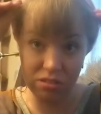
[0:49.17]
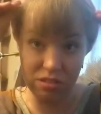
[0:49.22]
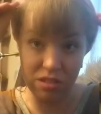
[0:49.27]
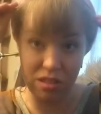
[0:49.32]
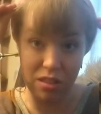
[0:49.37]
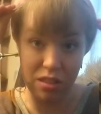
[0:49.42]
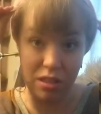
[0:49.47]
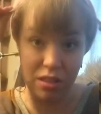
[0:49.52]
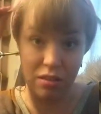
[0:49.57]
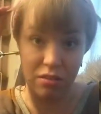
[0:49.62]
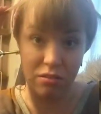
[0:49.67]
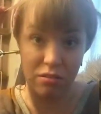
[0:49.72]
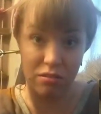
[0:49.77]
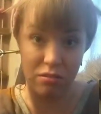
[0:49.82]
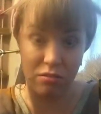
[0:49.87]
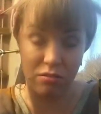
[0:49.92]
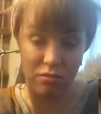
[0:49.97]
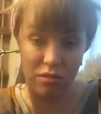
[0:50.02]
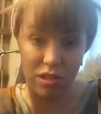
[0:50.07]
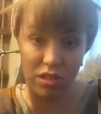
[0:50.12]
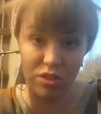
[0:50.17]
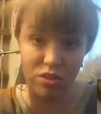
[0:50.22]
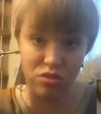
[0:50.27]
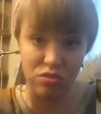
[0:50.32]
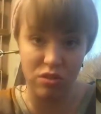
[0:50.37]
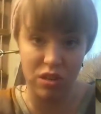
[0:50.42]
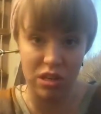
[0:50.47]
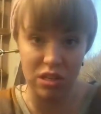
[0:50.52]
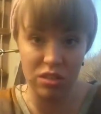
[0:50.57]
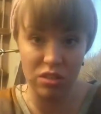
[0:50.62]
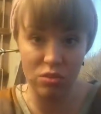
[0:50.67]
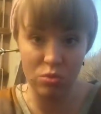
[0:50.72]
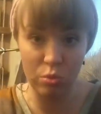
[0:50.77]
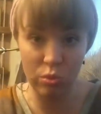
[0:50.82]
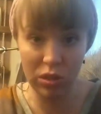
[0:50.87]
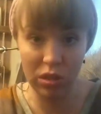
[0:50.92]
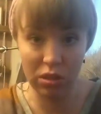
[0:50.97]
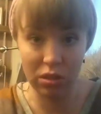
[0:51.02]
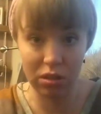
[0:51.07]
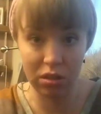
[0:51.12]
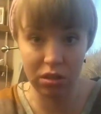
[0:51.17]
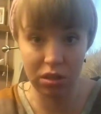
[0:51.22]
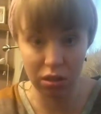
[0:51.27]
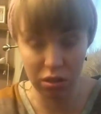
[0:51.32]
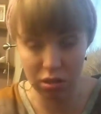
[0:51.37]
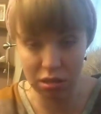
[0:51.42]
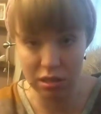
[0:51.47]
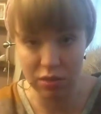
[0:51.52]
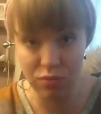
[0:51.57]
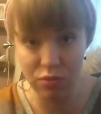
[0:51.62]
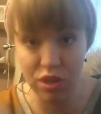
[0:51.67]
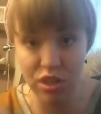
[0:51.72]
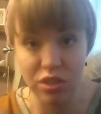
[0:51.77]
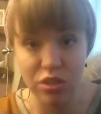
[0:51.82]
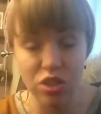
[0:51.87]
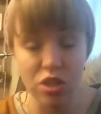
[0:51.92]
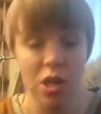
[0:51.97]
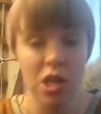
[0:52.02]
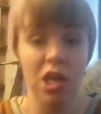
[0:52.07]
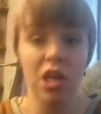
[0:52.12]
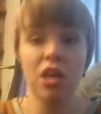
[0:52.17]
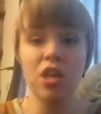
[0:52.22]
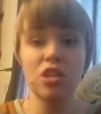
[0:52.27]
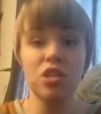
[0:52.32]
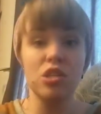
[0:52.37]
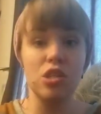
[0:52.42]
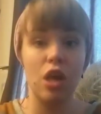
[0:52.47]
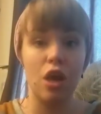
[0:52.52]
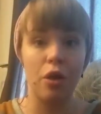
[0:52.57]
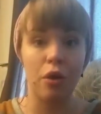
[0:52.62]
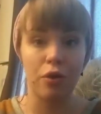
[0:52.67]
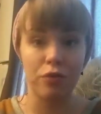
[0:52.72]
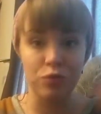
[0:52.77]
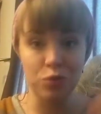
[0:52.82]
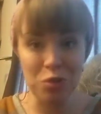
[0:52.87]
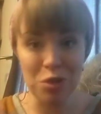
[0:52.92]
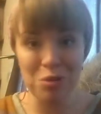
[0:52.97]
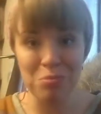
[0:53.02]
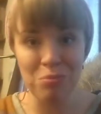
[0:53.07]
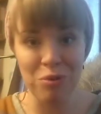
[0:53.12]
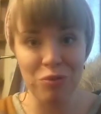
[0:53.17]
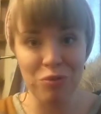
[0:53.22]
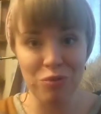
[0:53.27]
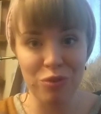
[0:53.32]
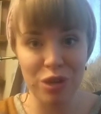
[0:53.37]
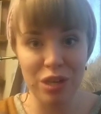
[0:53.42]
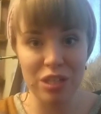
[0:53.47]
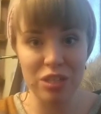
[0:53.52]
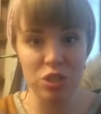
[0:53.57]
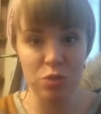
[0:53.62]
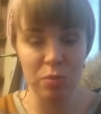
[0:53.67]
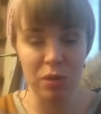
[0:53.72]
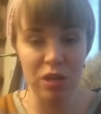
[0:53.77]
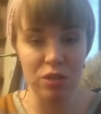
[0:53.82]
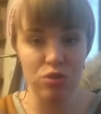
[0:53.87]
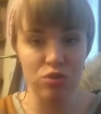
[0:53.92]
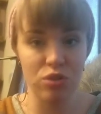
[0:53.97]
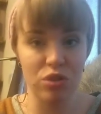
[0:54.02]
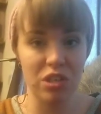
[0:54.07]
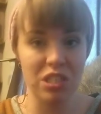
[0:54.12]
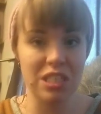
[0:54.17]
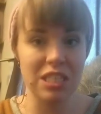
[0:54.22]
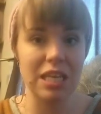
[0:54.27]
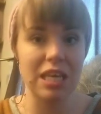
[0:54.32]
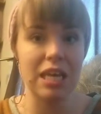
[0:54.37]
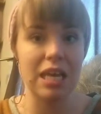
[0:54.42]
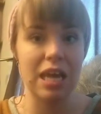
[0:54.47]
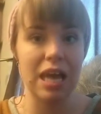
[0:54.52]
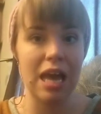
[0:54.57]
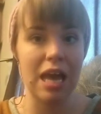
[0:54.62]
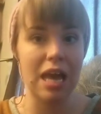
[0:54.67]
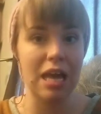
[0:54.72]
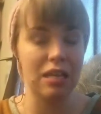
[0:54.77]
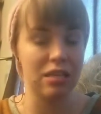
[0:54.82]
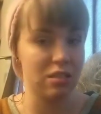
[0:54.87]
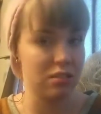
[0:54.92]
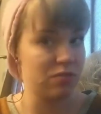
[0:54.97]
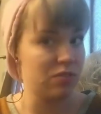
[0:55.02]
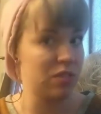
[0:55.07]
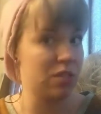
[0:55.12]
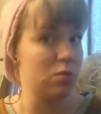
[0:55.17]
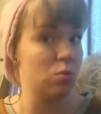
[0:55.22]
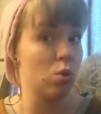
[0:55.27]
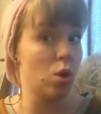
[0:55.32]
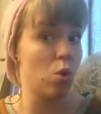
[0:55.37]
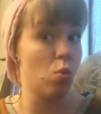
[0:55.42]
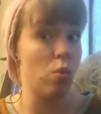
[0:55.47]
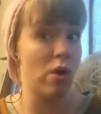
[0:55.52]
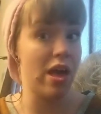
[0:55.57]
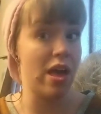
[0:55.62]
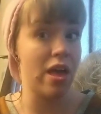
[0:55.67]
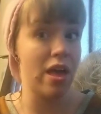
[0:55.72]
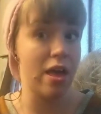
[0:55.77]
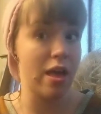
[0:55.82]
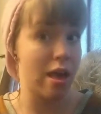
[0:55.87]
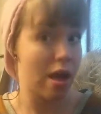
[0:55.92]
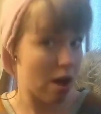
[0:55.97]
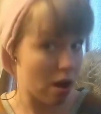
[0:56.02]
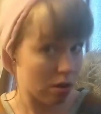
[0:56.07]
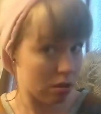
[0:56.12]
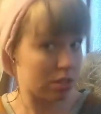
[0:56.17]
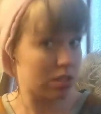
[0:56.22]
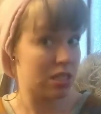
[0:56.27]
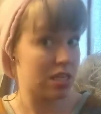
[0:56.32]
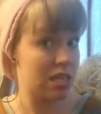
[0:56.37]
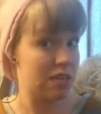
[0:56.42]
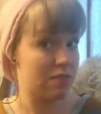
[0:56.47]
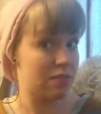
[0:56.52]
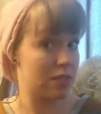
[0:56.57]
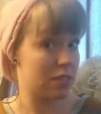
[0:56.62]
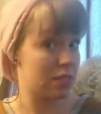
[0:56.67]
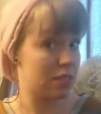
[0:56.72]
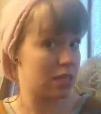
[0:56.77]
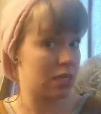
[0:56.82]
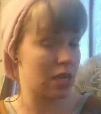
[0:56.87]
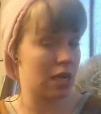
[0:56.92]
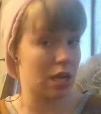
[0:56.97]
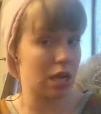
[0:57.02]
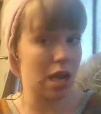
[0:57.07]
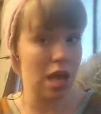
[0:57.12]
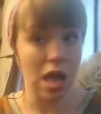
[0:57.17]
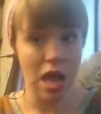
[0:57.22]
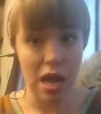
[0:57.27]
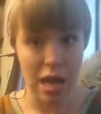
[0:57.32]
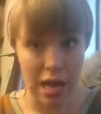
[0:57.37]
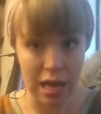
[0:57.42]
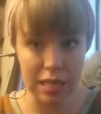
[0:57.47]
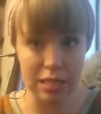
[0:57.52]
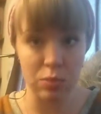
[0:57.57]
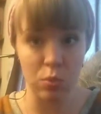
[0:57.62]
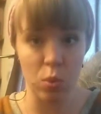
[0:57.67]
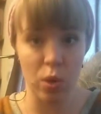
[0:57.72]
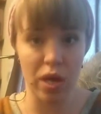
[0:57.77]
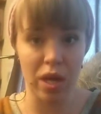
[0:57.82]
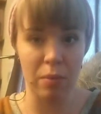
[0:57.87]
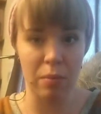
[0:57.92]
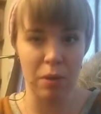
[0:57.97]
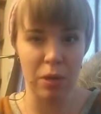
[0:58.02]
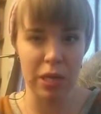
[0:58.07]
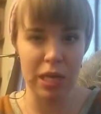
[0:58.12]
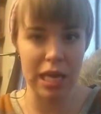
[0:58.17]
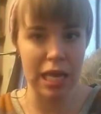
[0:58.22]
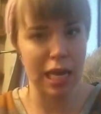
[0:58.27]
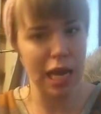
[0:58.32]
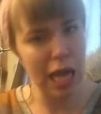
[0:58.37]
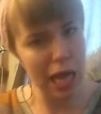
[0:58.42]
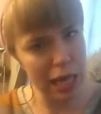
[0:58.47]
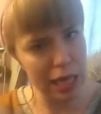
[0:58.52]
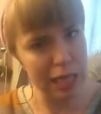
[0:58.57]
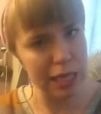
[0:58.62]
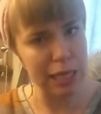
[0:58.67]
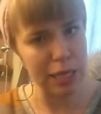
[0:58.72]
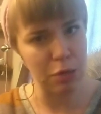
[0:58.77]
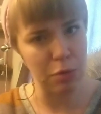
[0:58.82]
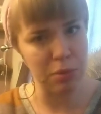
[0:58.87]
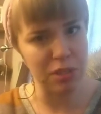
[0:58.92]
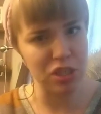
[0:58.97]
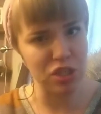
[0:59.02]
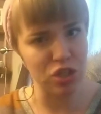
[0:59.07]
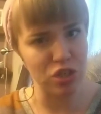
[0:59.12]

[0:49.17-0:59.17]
because I think I'd look really strange with a curly fringe. So I've dried my fringe, blow dried it, and I've still got wet hair underneath this thing, as why I'm looking a little bit